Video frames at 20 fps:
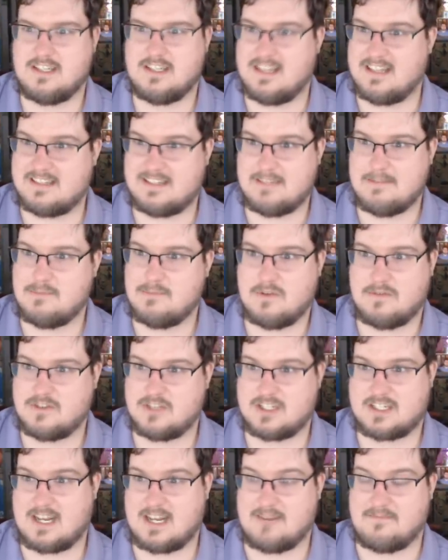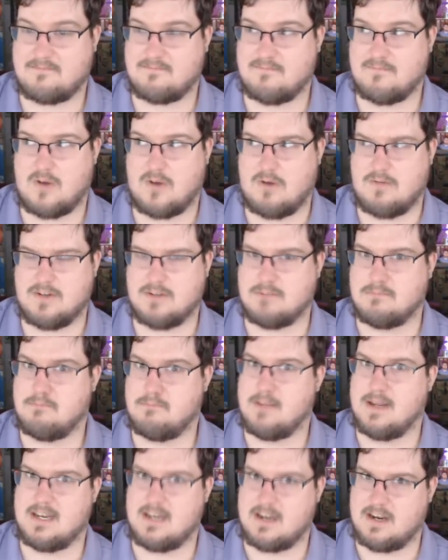They seem to have just kind of always
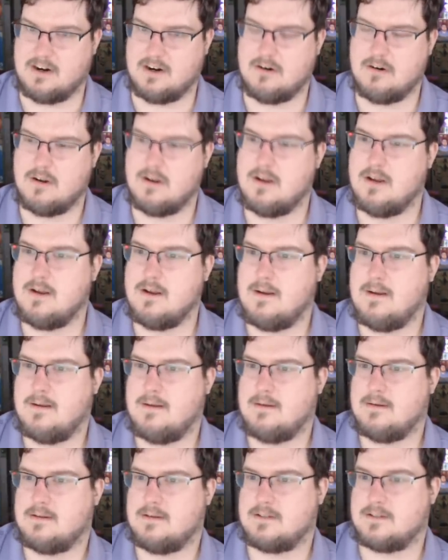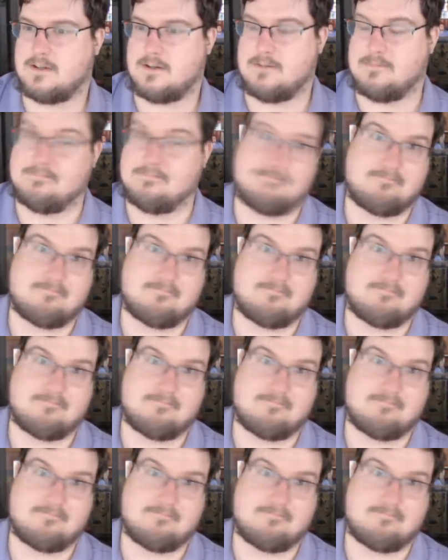been here. So